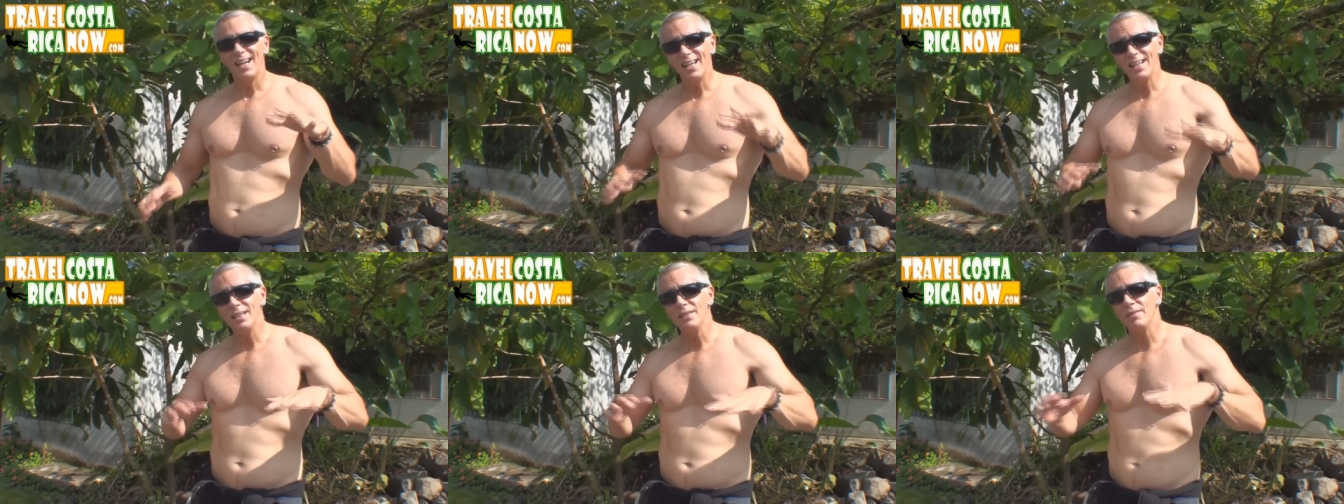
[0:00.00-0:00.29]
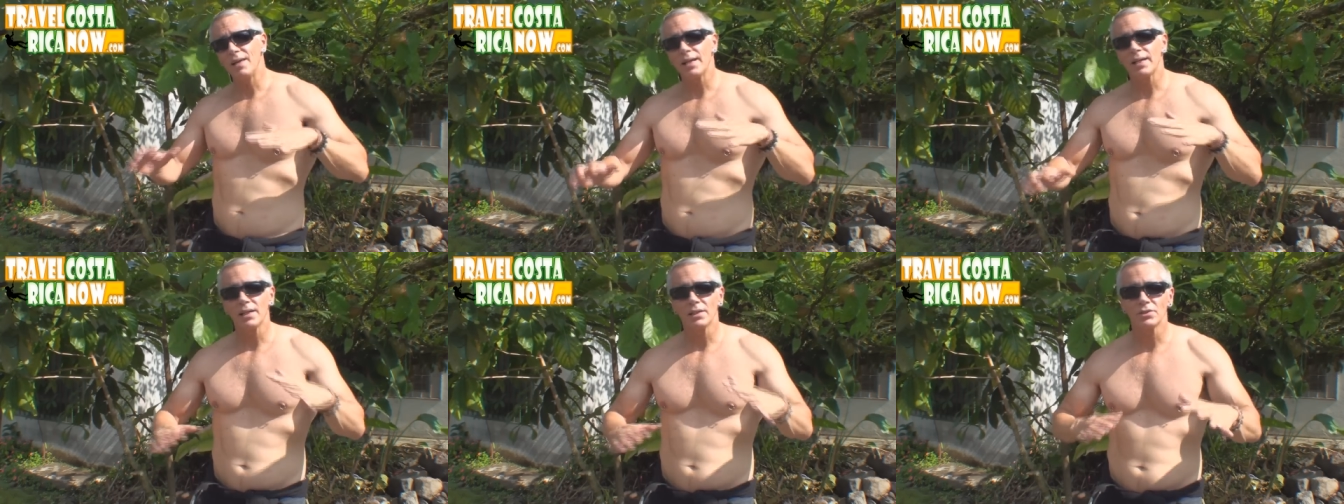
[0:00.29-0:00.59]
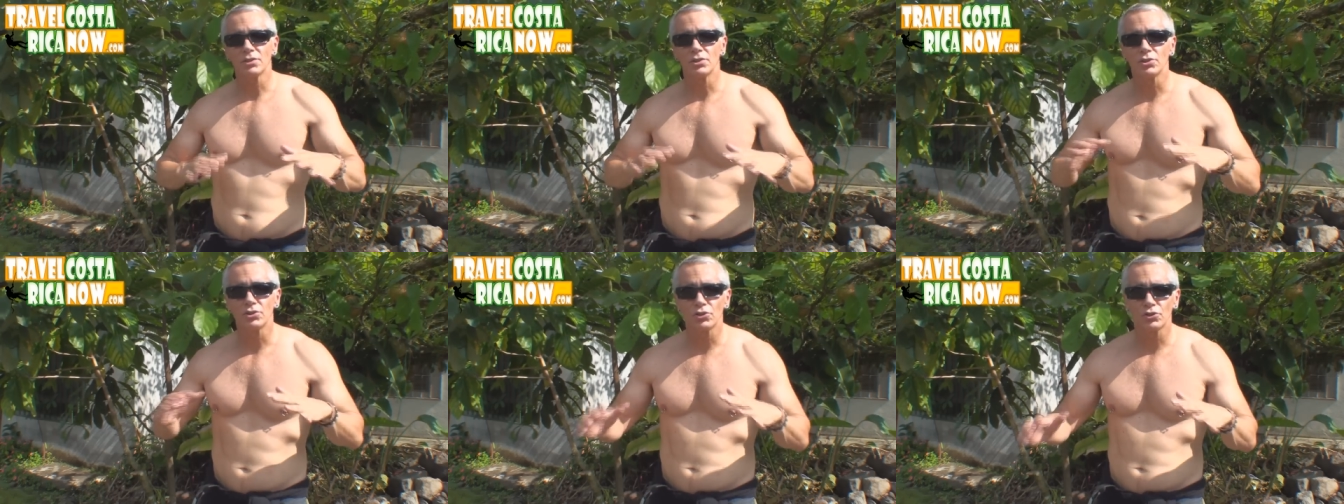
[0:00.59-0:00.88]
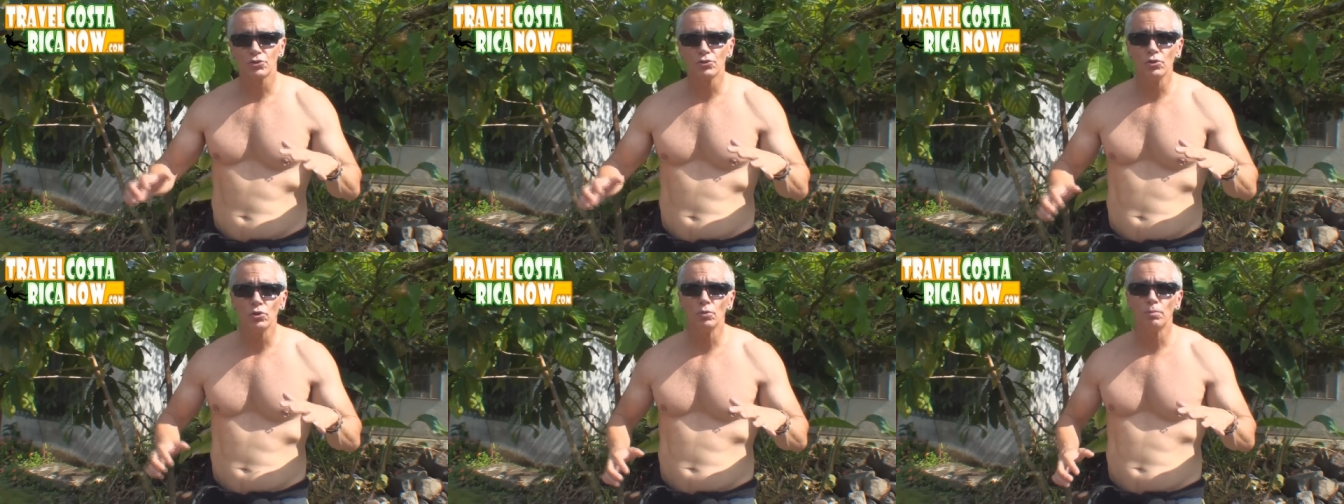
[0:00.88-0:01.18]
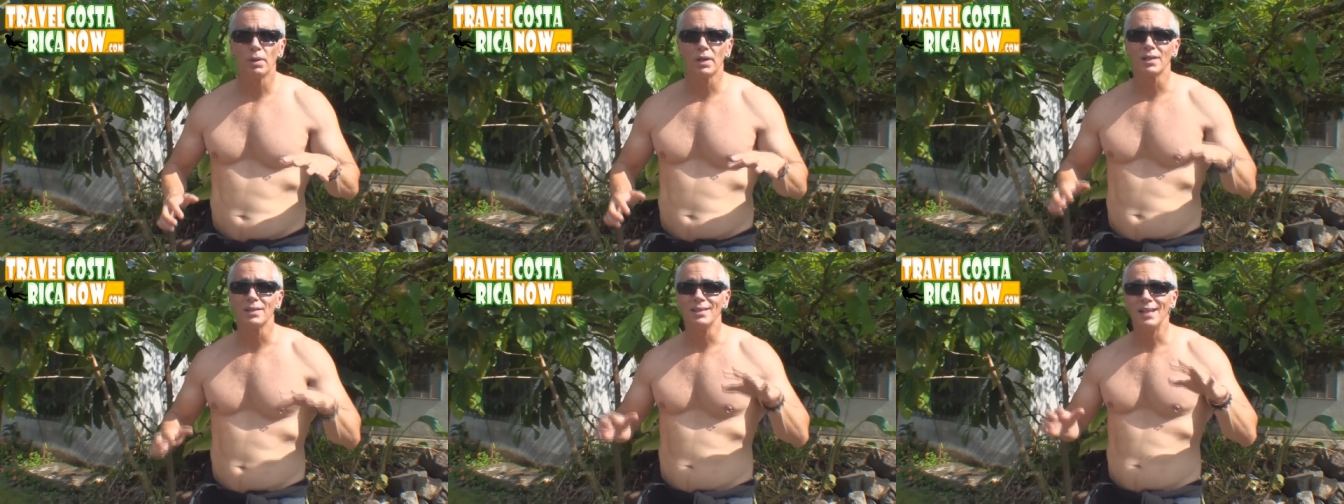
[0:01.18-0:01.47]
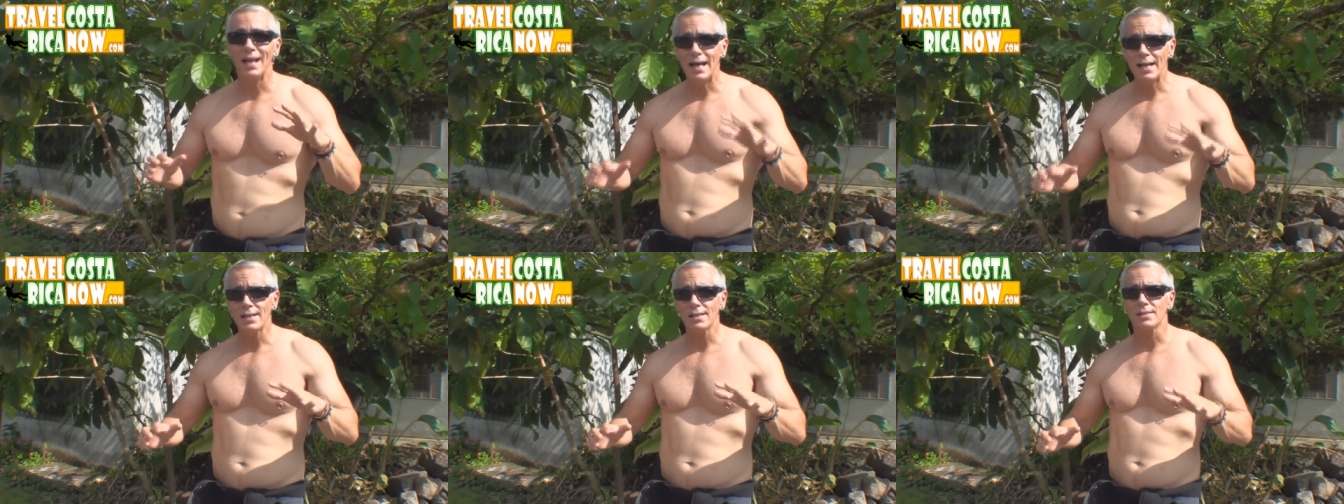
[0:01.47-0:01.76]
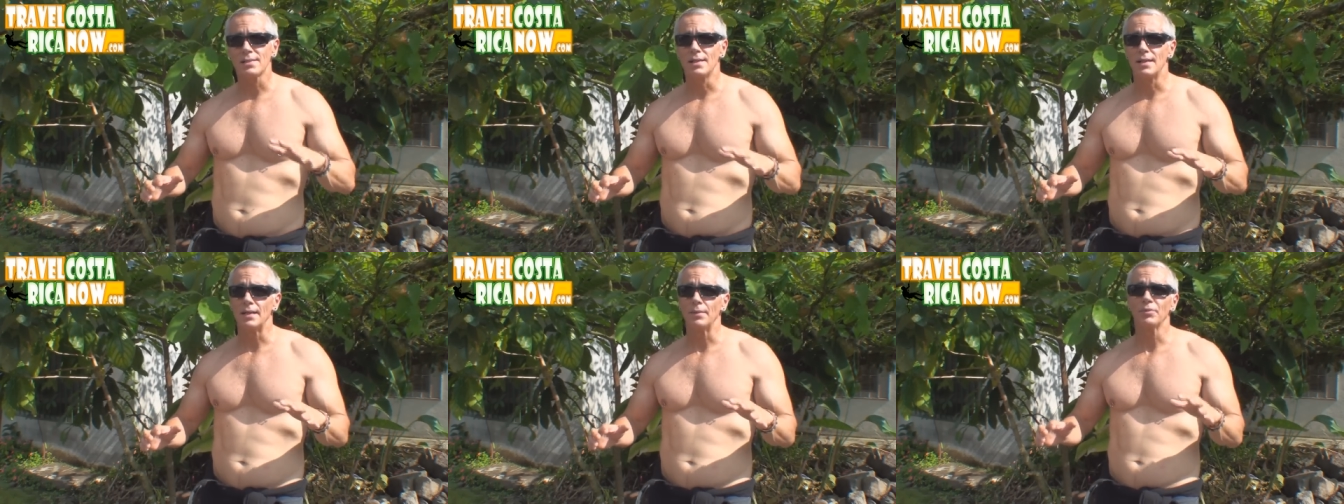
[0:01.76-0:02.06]
kind of, I guess, is true, but a lot of
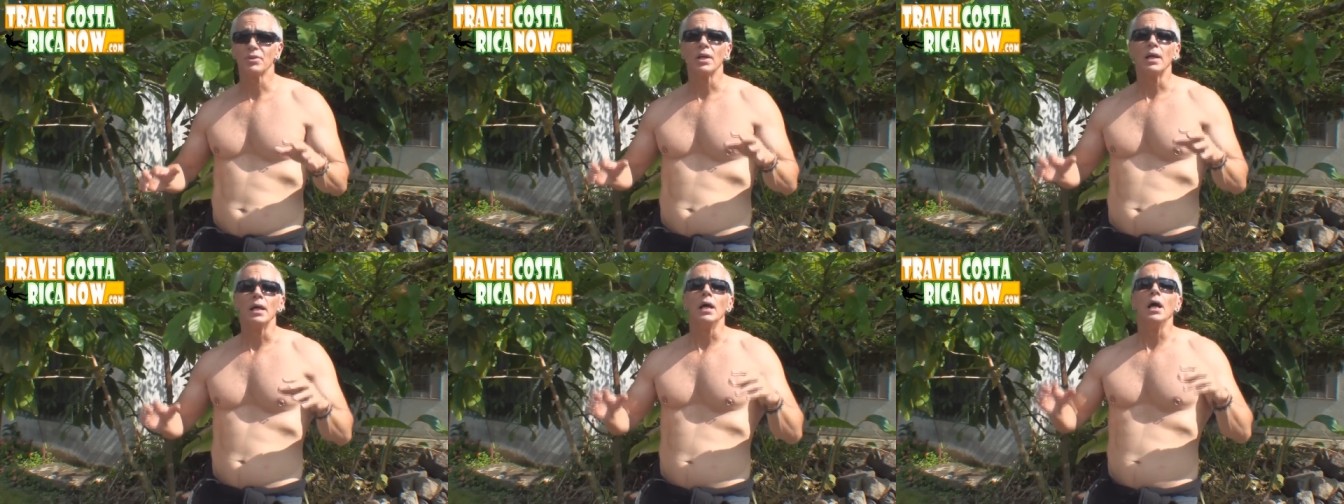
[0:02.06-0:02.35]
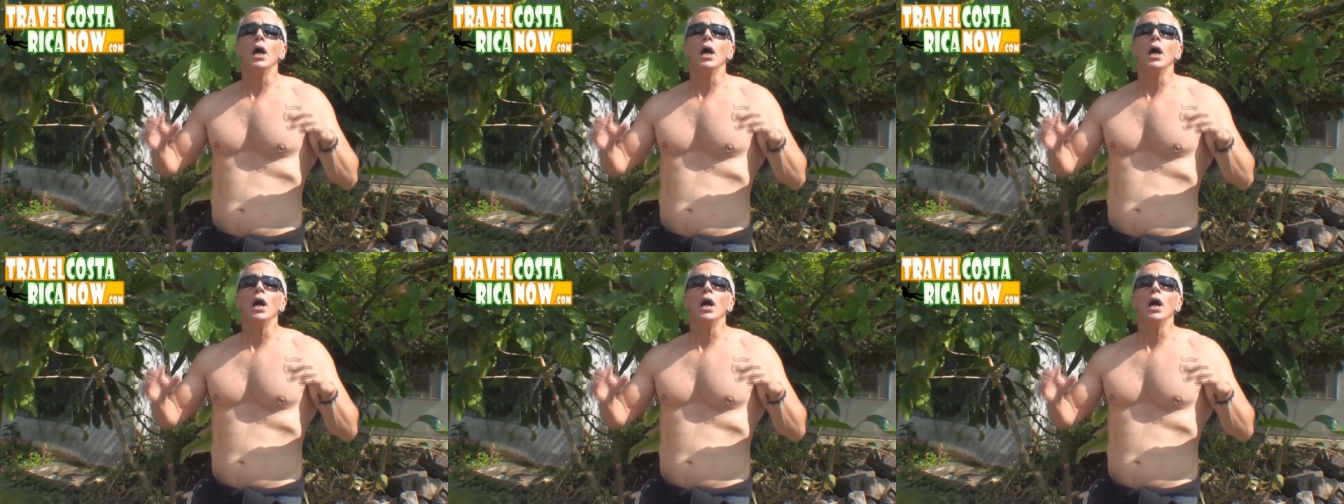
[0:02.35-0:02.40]
times